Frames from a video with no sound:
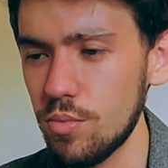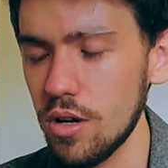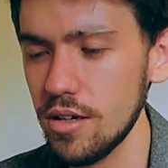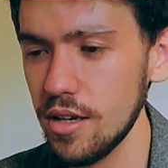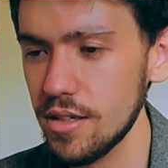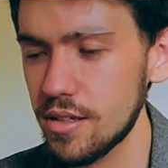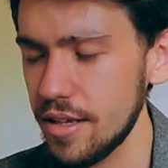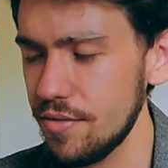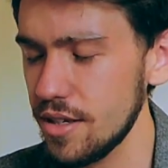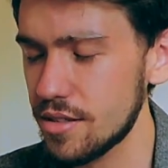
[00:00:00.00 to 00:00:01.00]
what did I
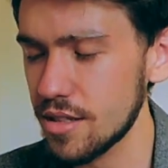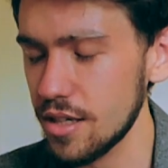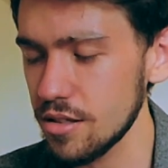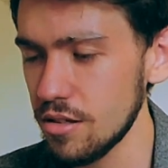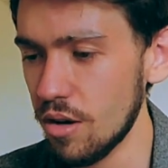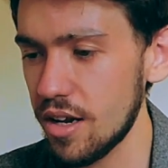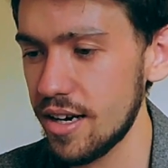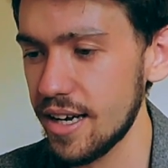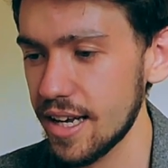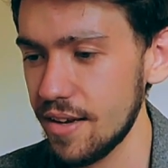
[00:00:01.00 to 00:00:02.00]
give this title?
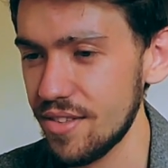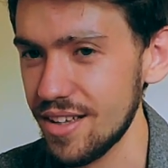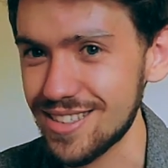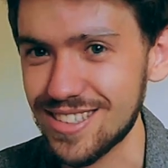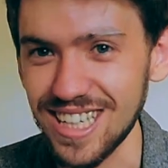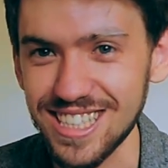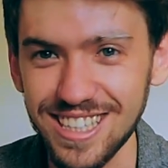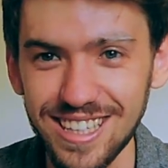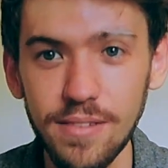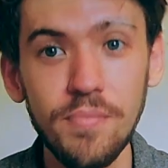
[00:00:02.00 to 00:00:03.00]
What did I give this
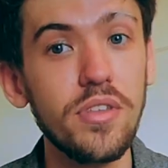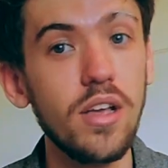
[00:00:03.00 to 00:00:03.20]
title?